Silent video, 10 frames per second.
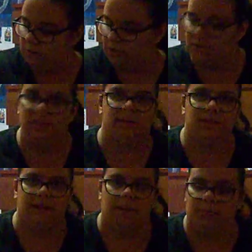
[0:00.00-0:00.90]
just as an
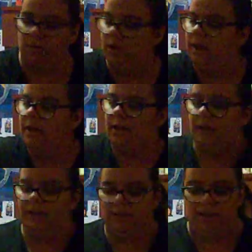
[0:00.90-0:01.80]
example,
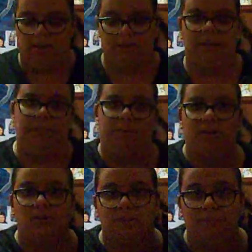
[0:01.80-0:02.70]
is
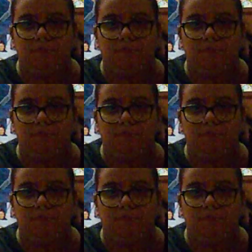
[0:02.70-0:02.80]
Sleepers.